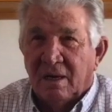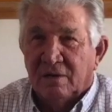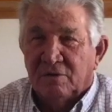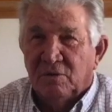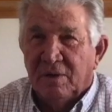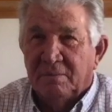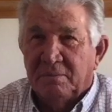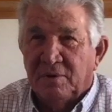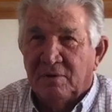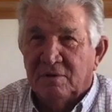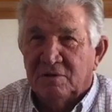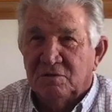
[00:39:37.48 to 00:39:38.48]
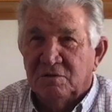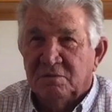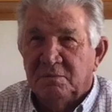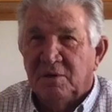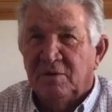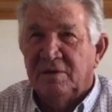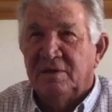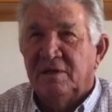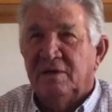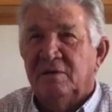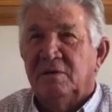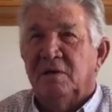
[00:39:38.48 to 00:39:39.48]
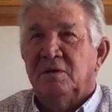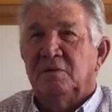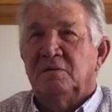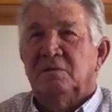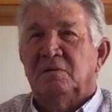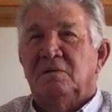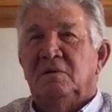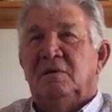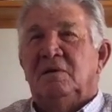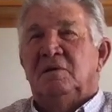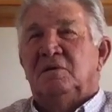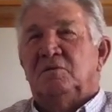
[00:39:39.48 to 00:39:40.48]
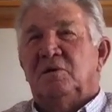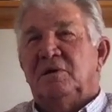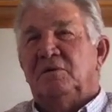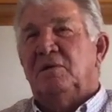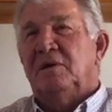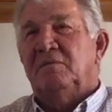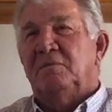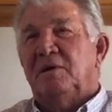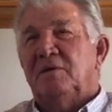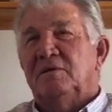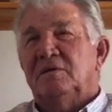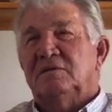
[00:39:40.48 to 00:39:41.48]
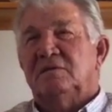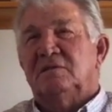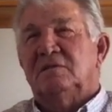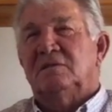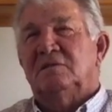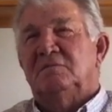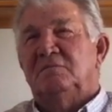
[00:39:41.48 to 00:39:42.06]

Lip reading: Our grandparents was married there, our great-grandparents,